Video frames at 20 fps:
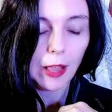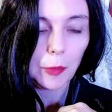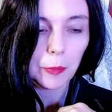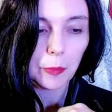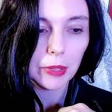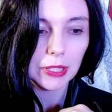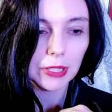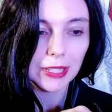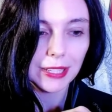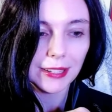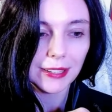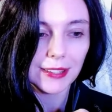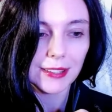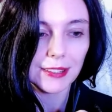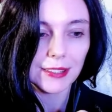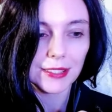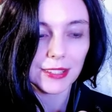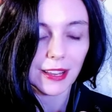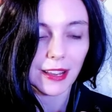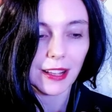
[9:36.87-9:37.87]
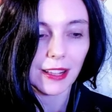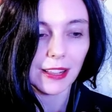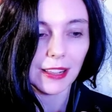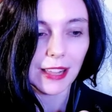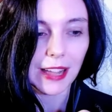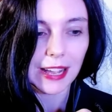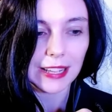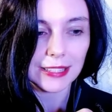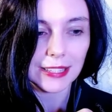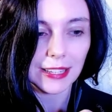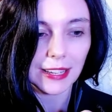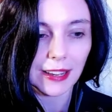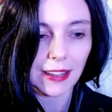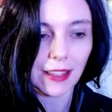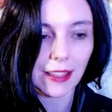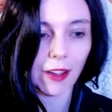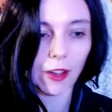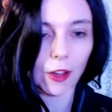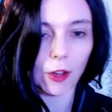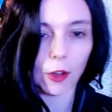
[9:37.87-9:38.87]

Mileena's classic uh,